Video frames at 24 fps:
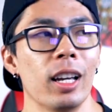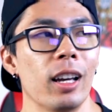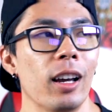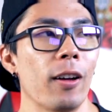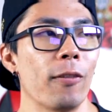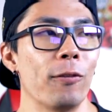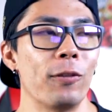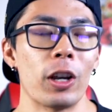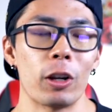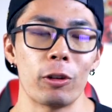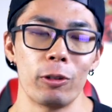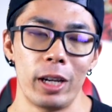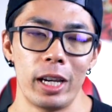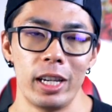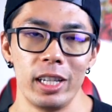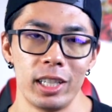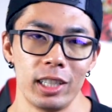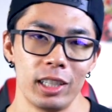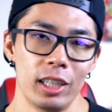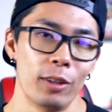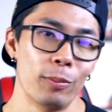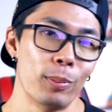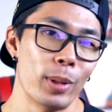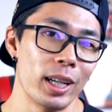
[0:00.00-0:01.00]
a
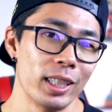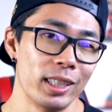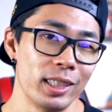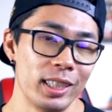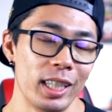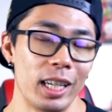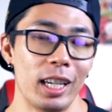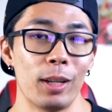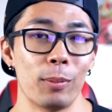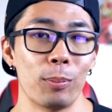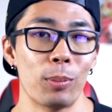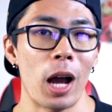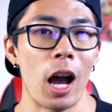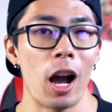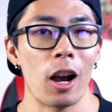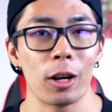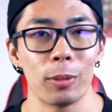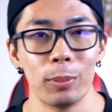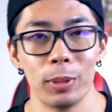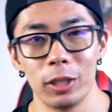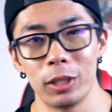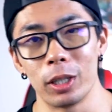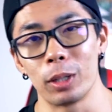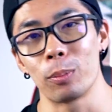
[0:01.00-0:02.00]
variation of my Saiyan
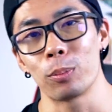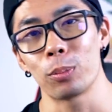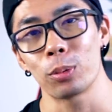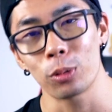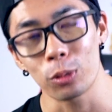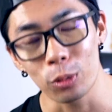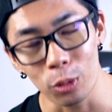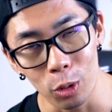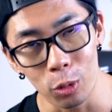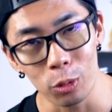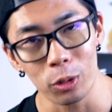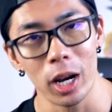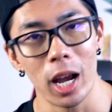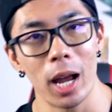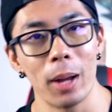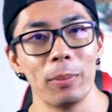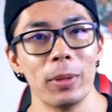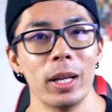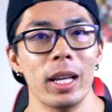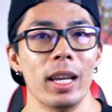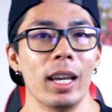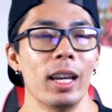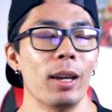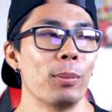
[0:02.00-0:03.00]
power building
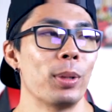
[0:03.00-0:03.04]
program,